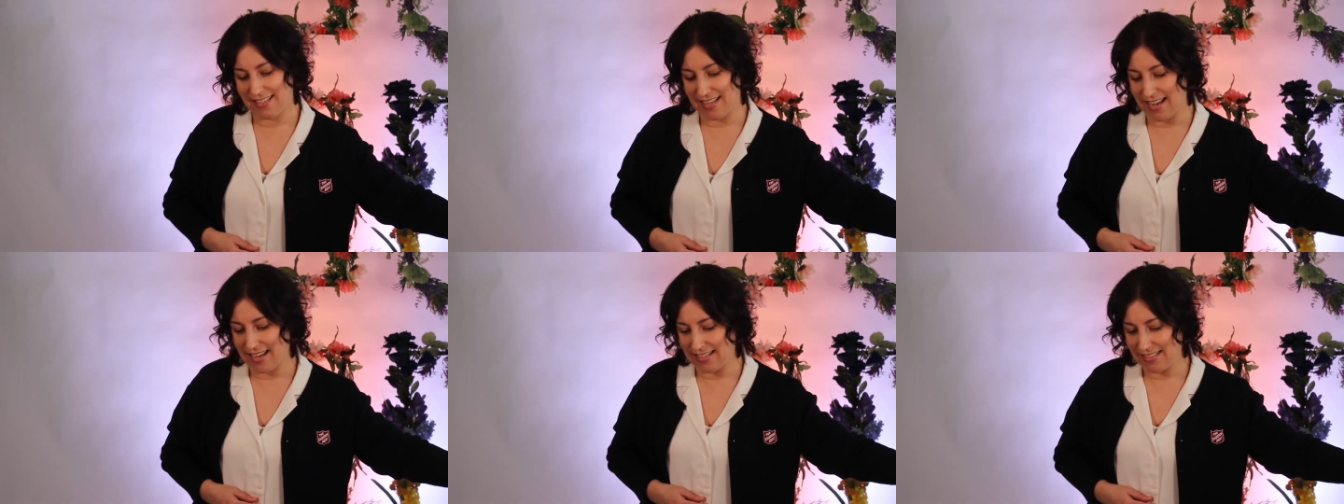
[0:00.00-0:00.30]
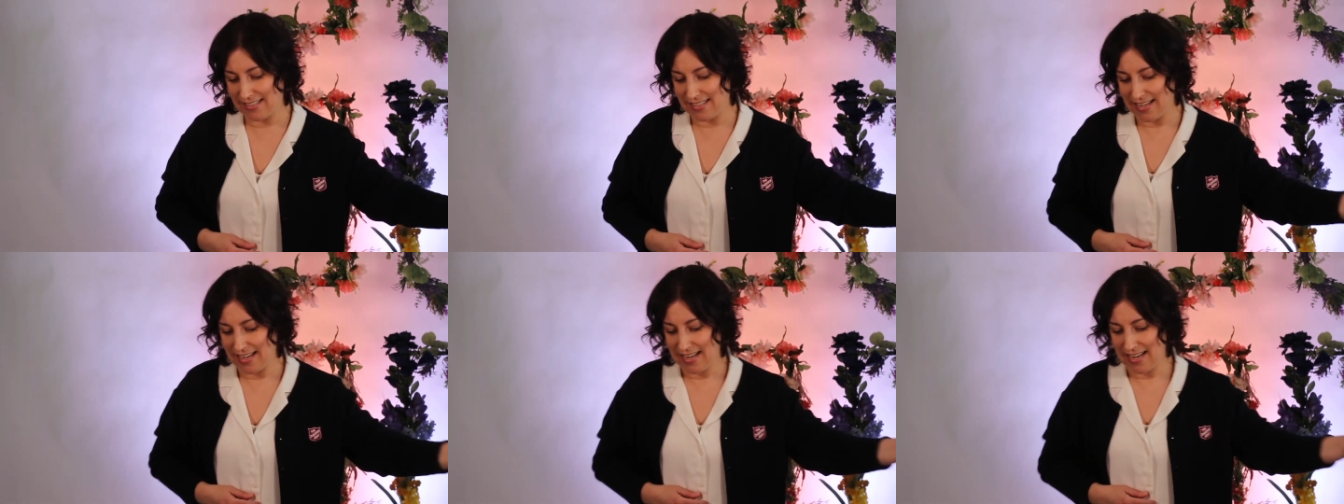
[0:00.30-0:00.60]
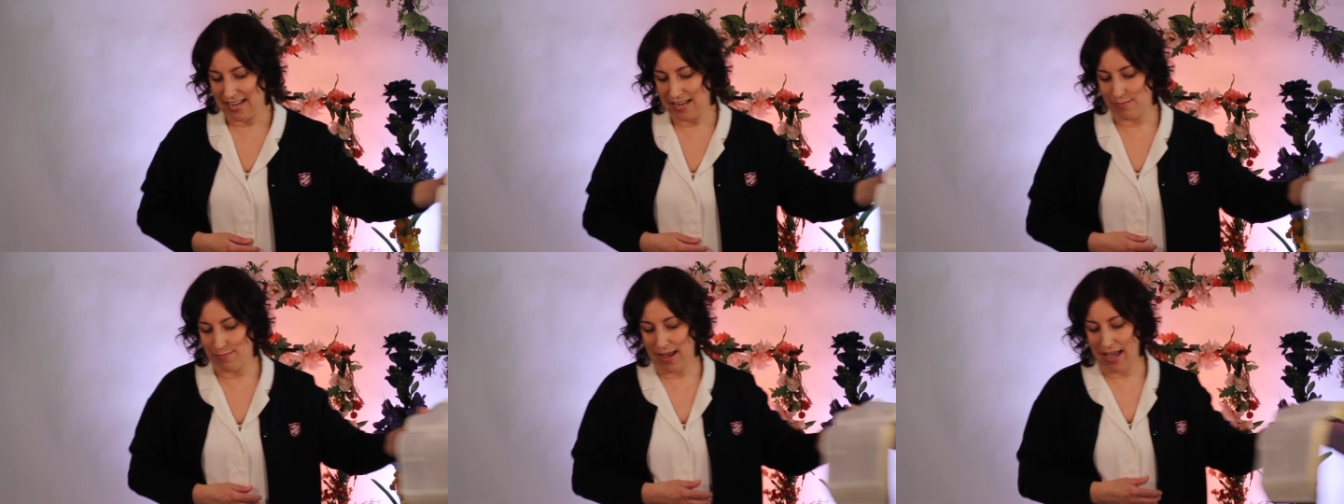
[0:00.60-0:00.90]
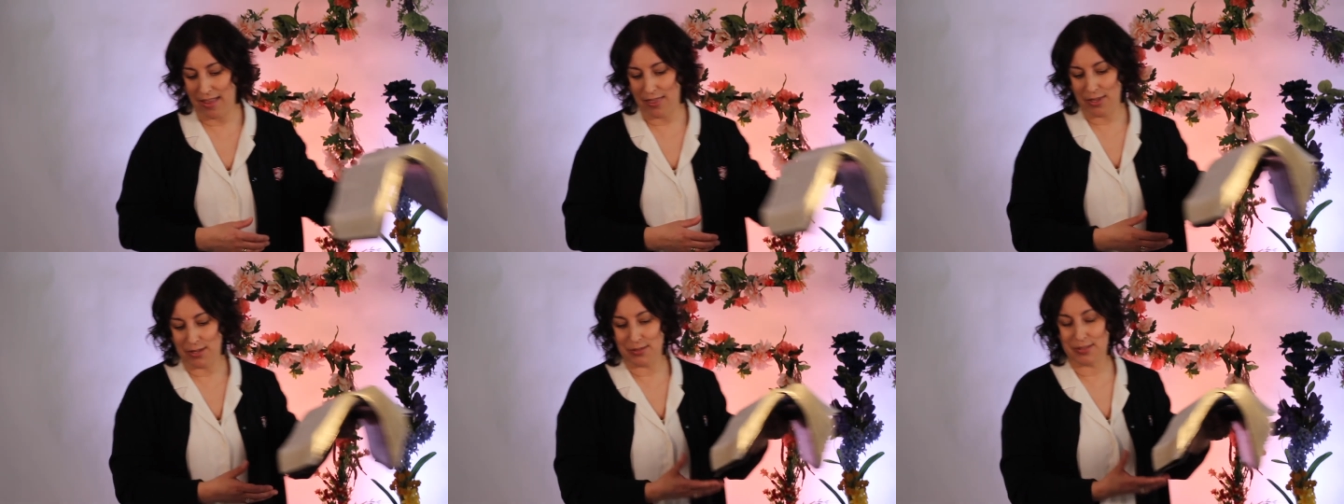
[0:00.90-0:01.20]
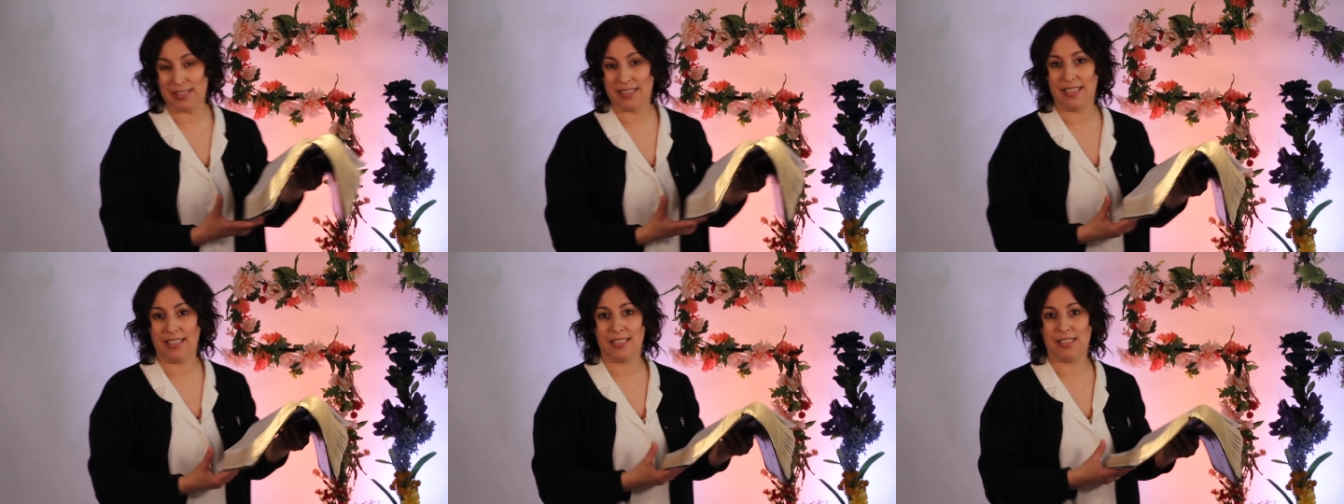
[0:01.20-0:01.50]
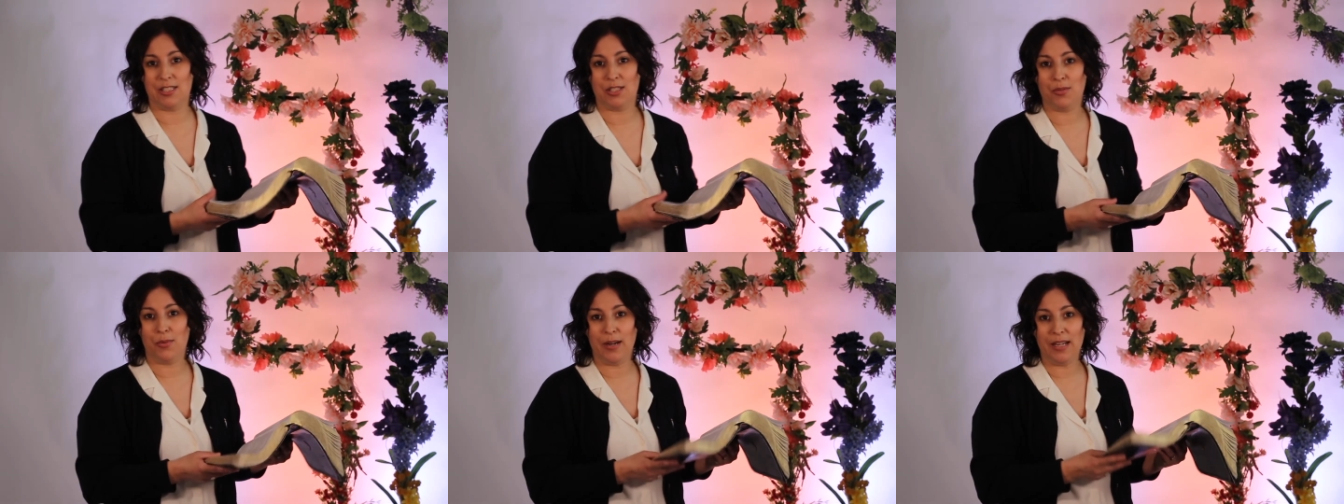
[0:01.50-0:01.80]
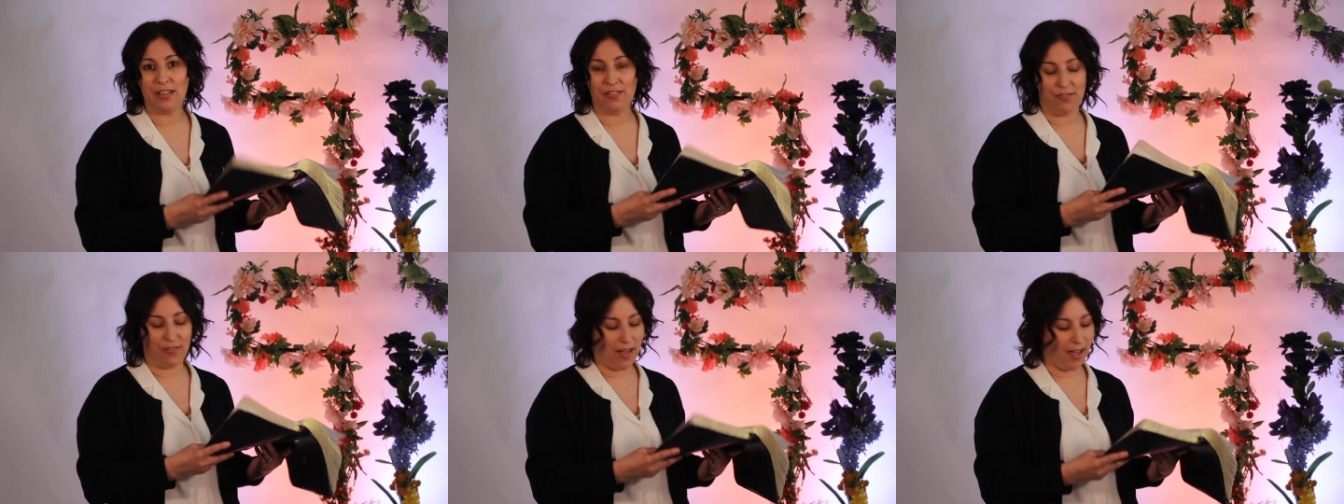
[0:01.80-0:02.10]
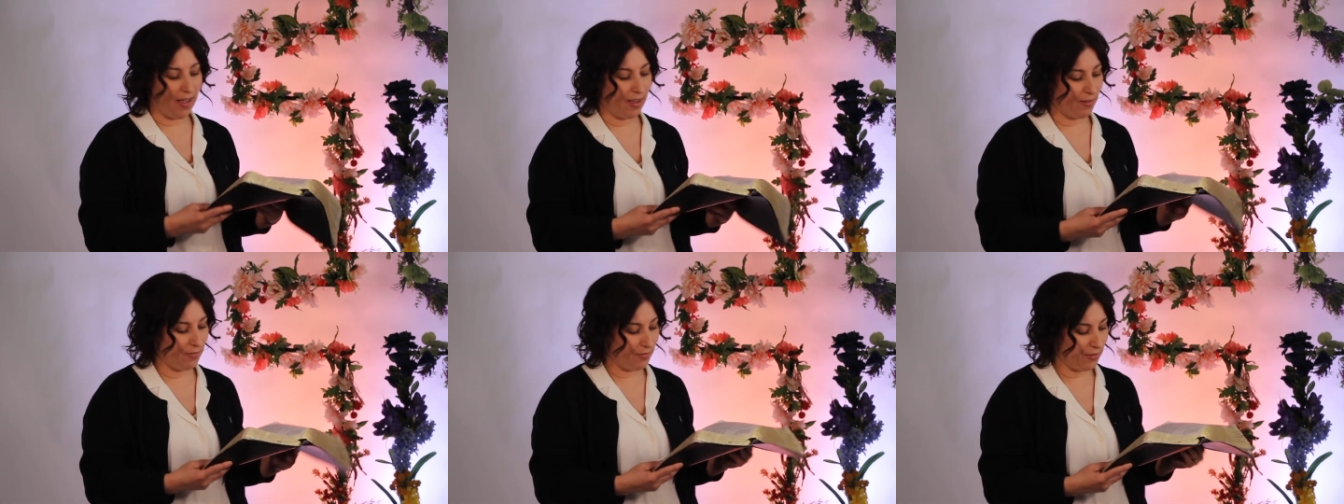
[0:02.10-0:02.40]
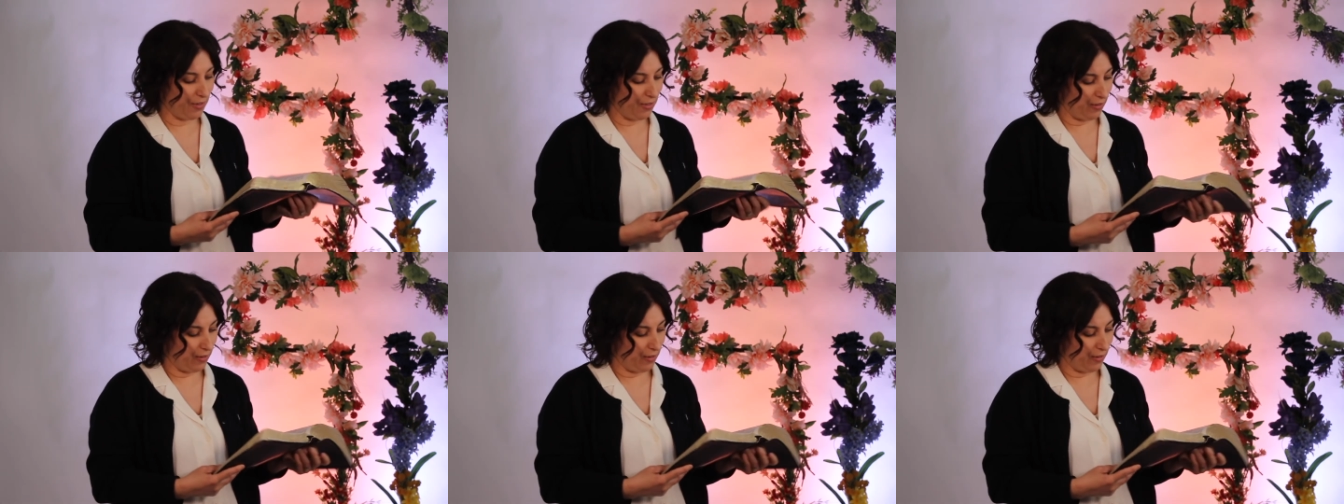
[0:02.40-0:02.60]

says in Matthew 6 25,